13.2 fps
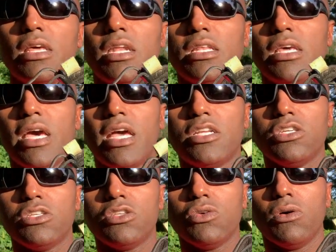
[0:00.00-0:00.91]
that
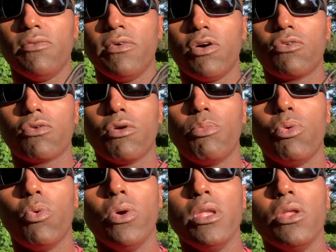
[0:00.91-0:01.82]
attaches to a Velcro
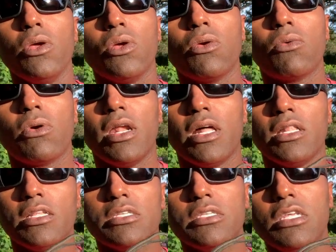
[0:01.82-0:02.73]
point right
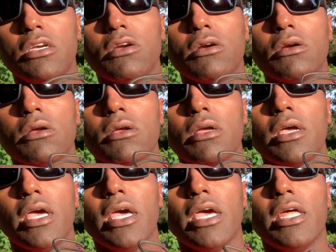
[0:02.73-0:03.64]
on the sneaker,
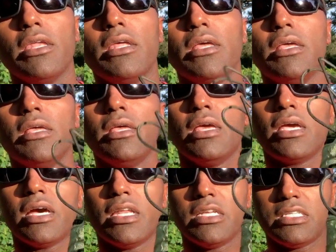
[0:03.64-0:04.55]
and it
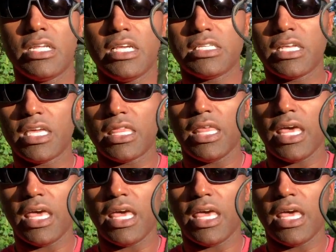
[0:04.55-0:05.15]
kind of stays like